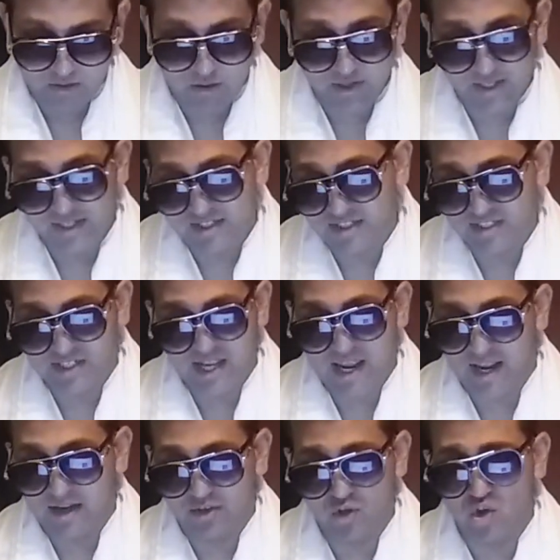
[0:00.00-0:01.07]
Okay, this is
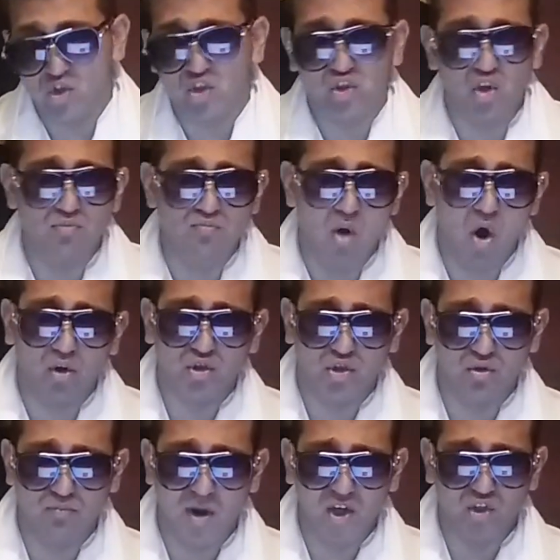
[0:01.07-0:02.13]
gay. This is
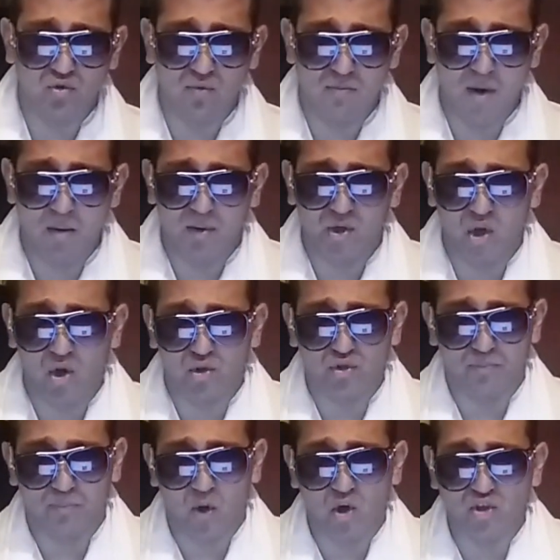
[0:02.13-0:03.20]
emotional. Make sure you remember that there's a
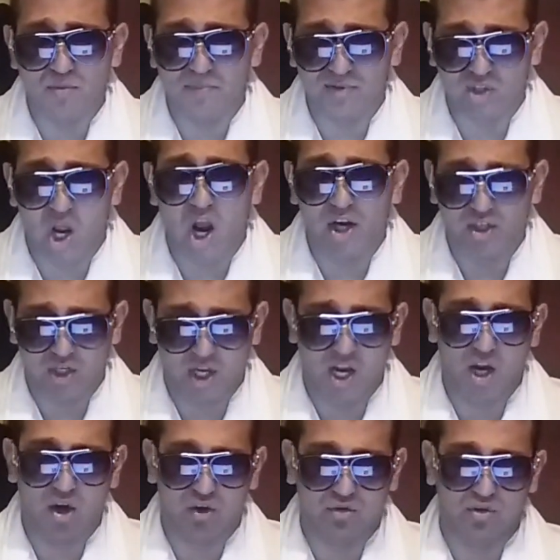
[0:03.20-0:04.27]
person behind the
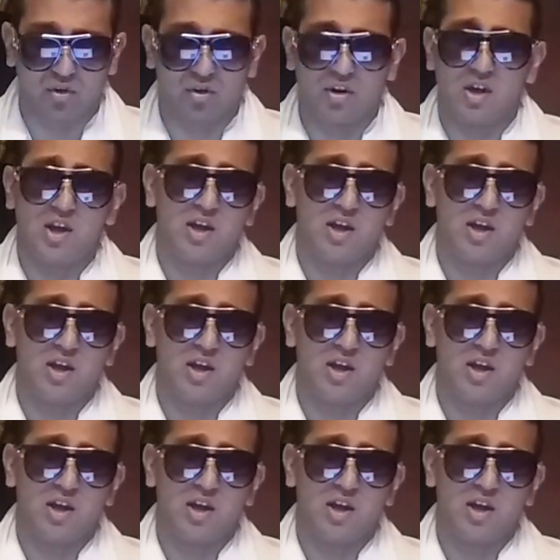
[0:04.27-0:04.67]
character.